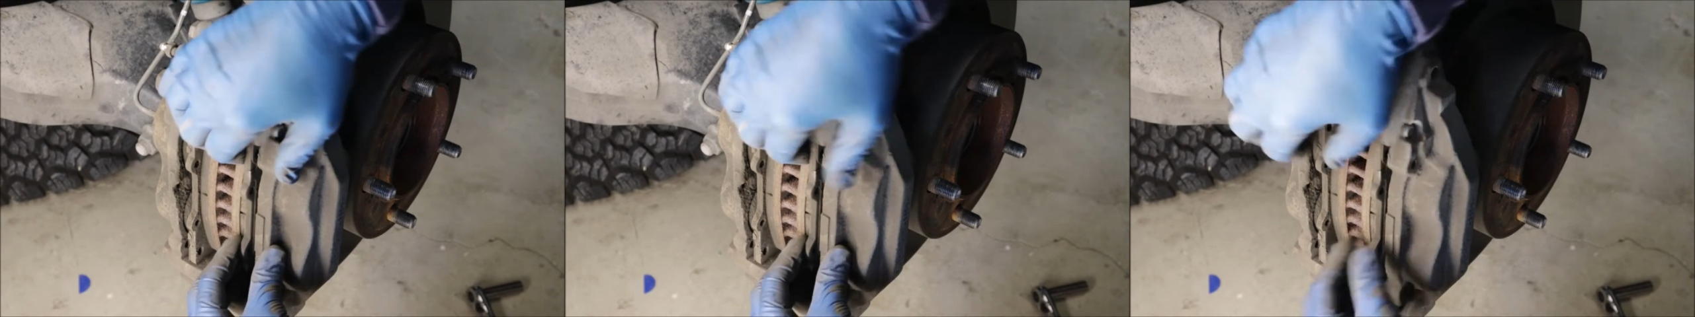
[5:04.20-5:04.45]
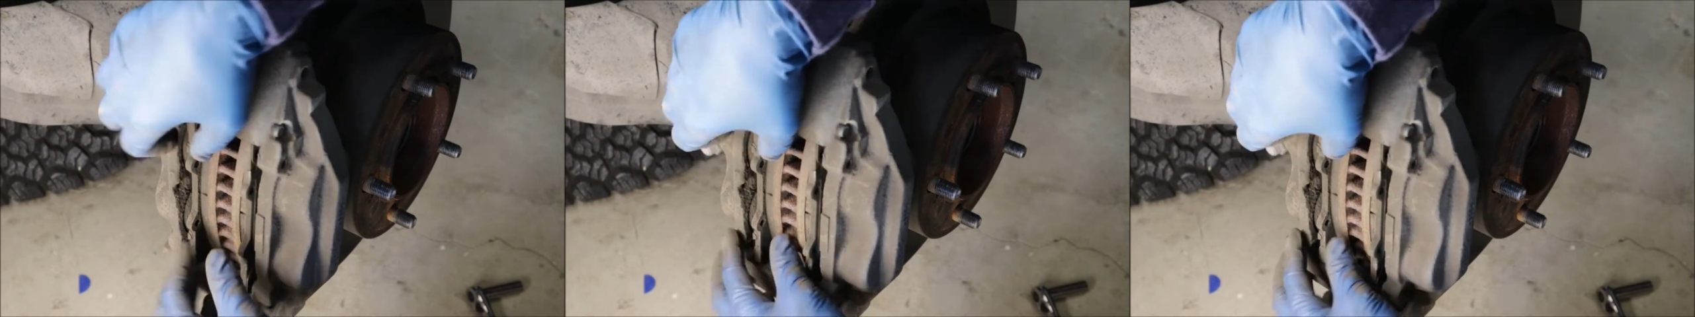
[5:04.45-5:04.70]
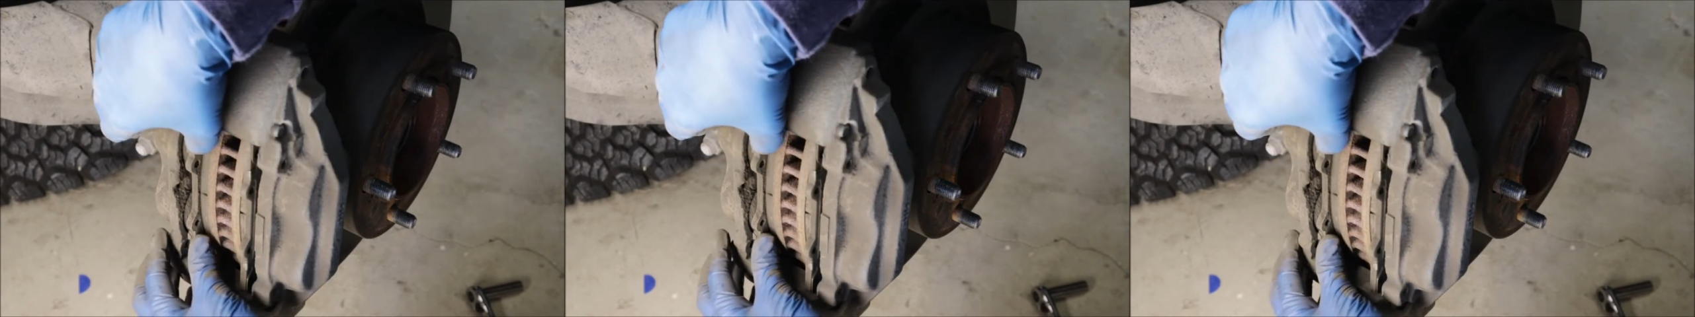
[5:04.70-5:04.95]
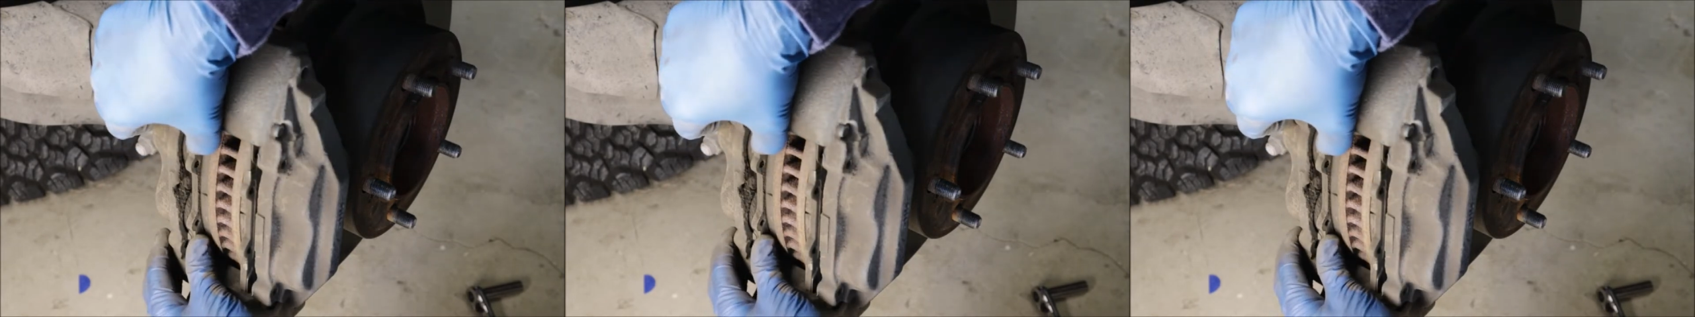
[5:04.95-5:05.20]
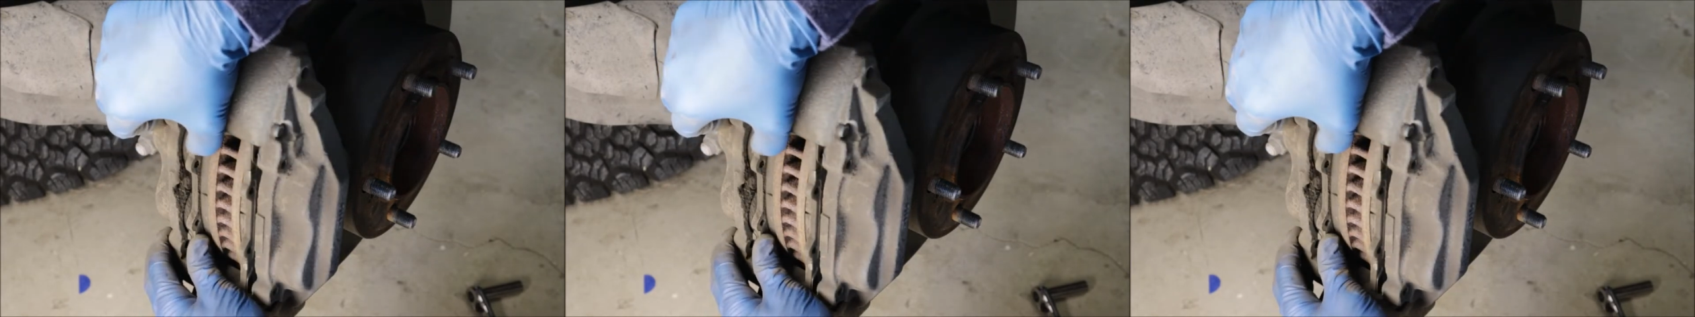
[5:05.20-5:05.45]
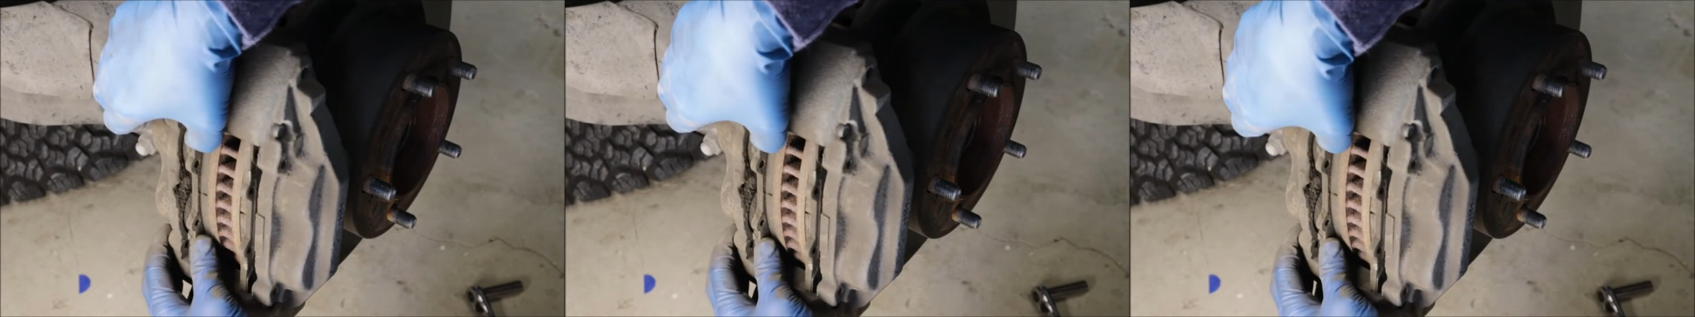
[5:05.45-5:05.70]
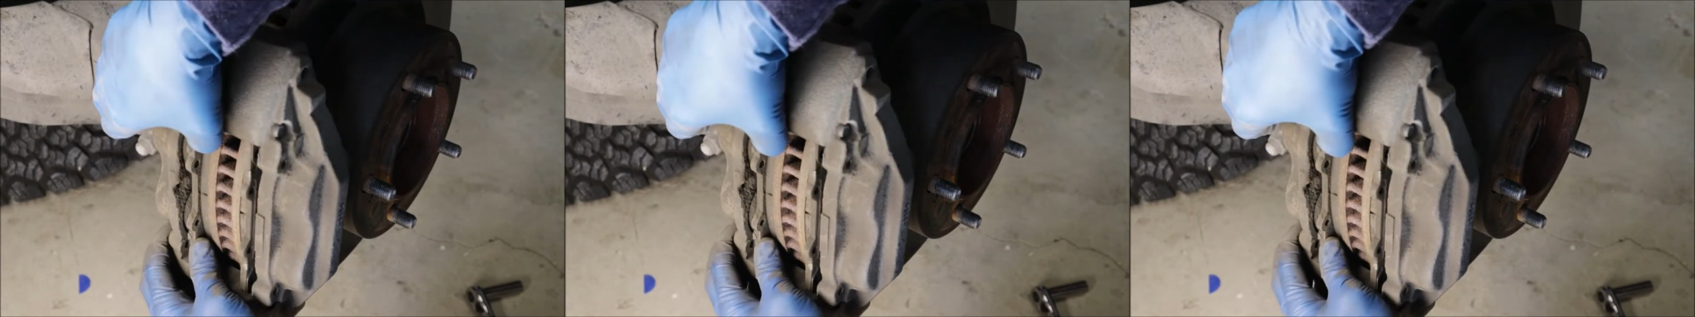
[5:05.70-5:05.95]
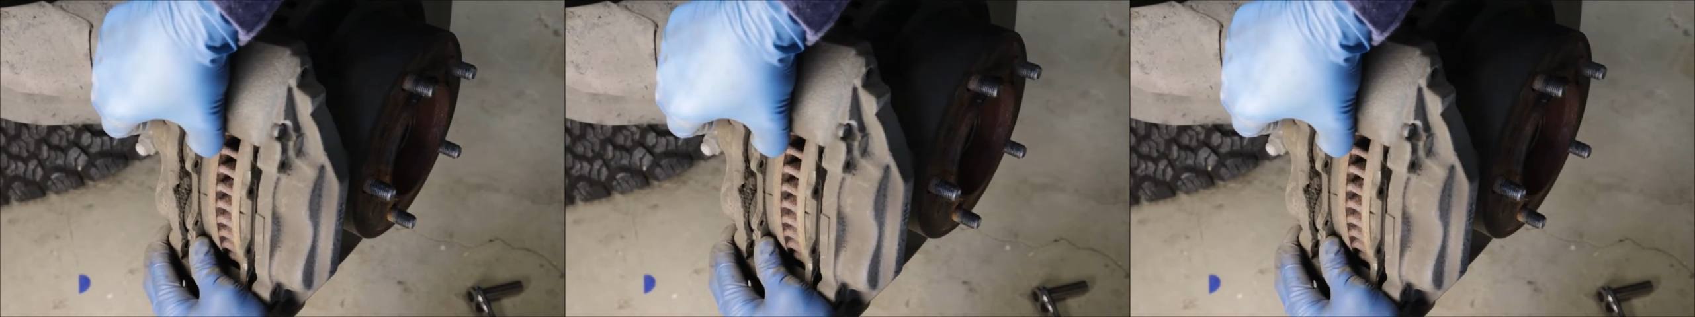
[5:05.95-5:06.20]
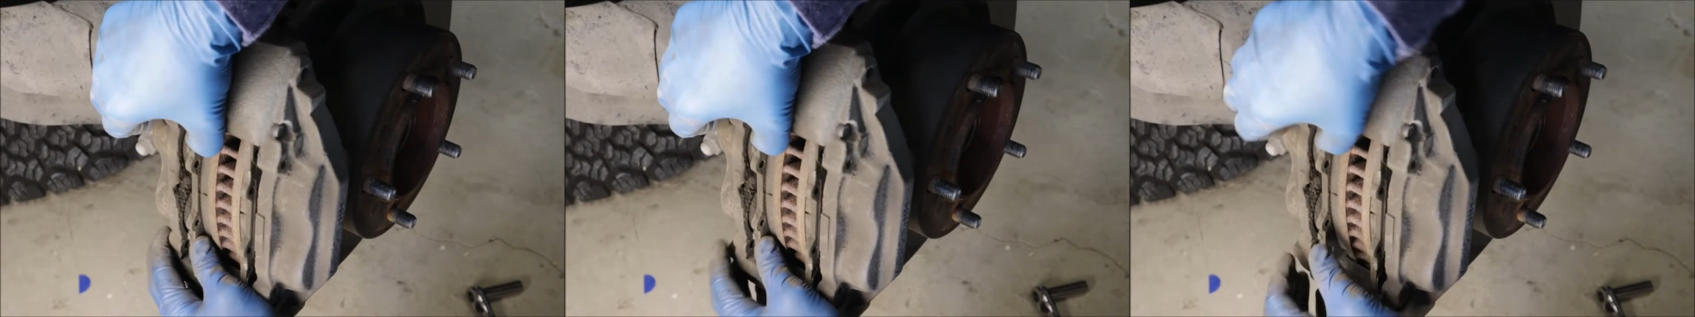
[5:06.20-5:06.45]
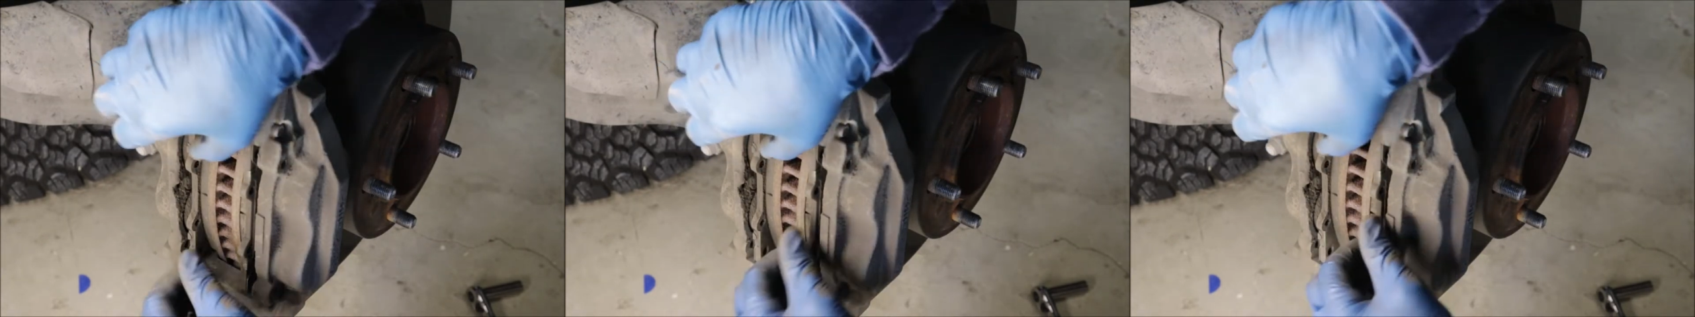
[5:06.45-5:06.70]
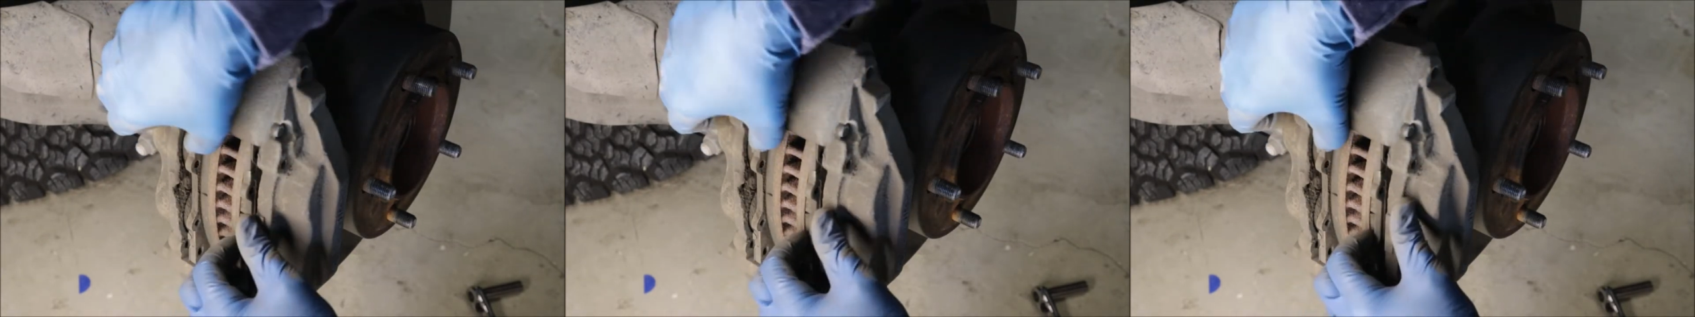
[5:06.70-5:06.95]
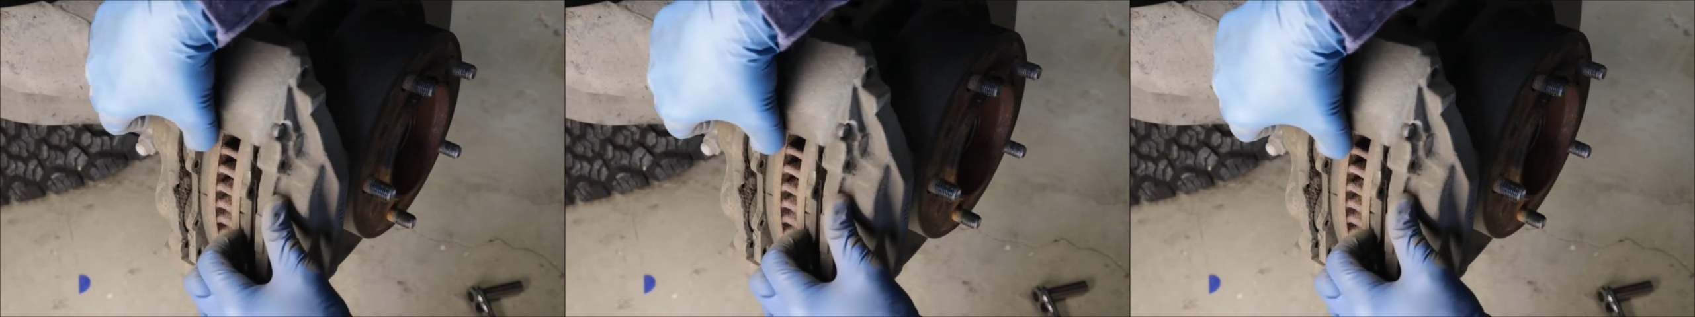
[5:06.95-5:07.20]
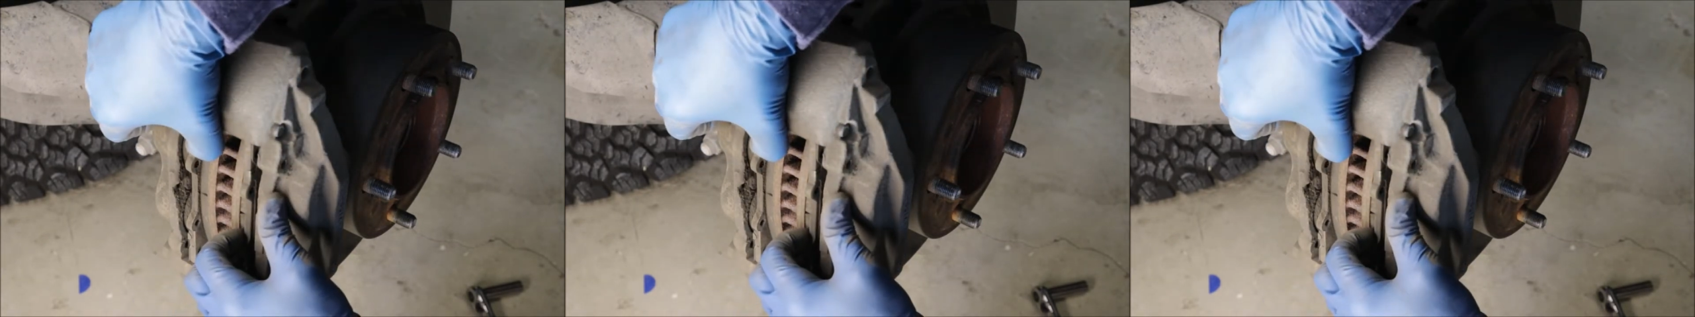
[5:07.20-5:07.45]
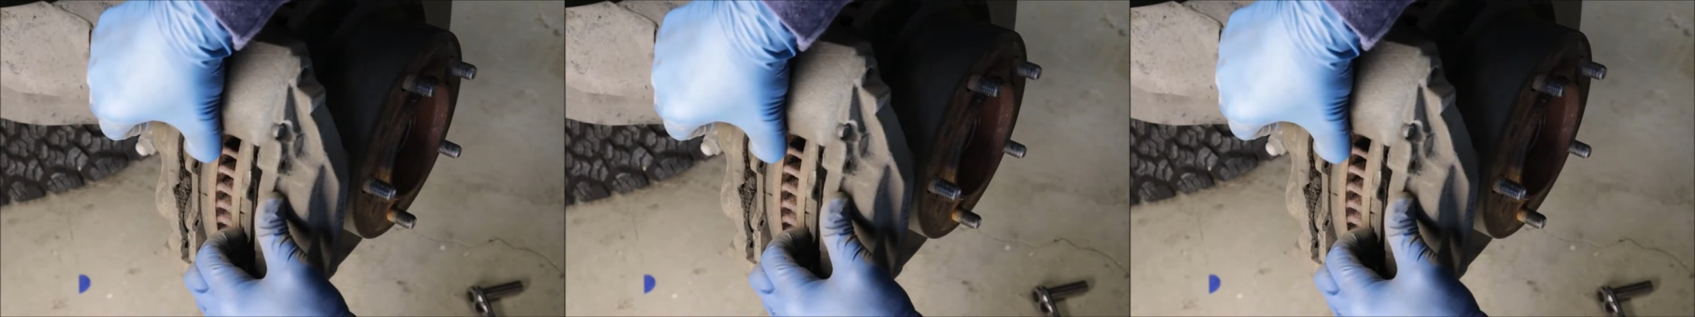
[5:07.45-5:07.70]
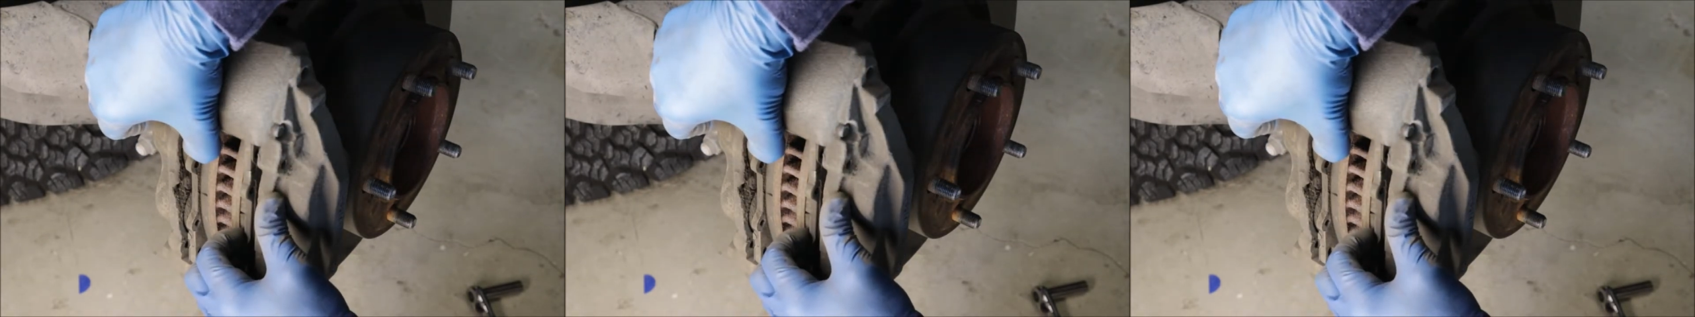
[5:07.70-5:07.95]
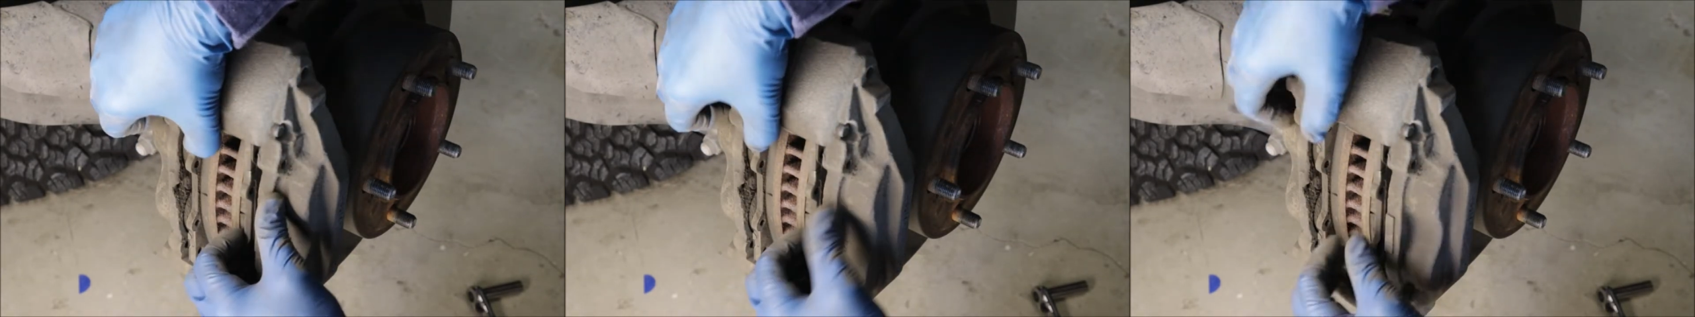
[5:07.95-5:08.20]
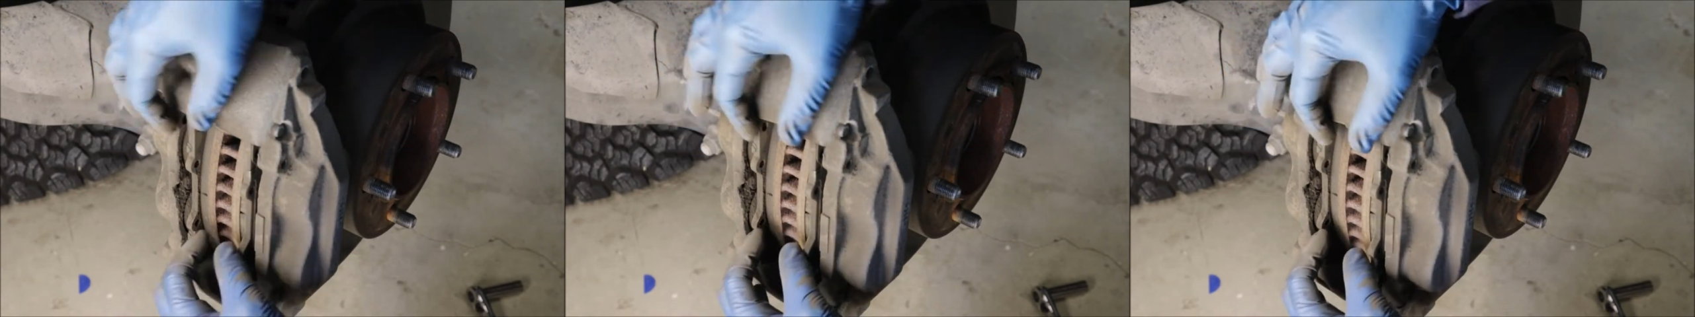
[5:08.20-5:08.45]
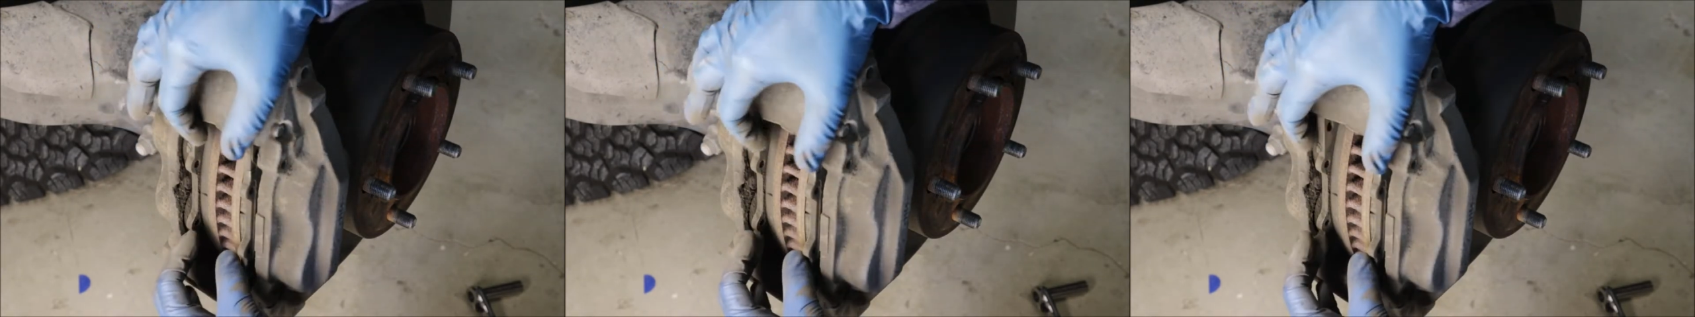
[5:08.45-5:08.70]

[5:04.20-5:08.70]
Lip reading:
No face is visible, so there are no lips to read.